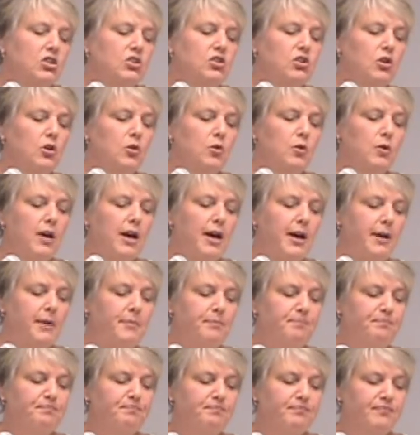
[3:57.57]
So
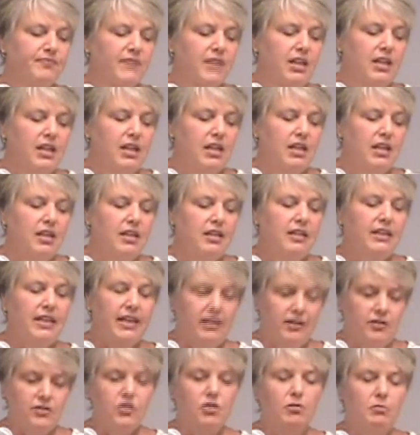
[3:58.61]

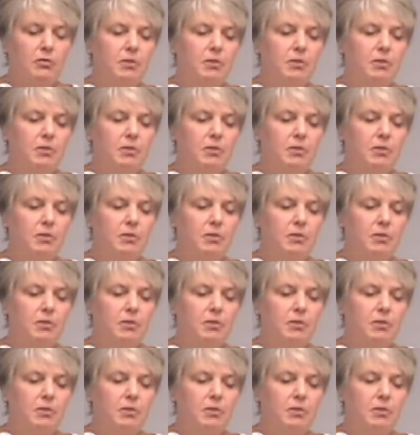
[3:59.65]
the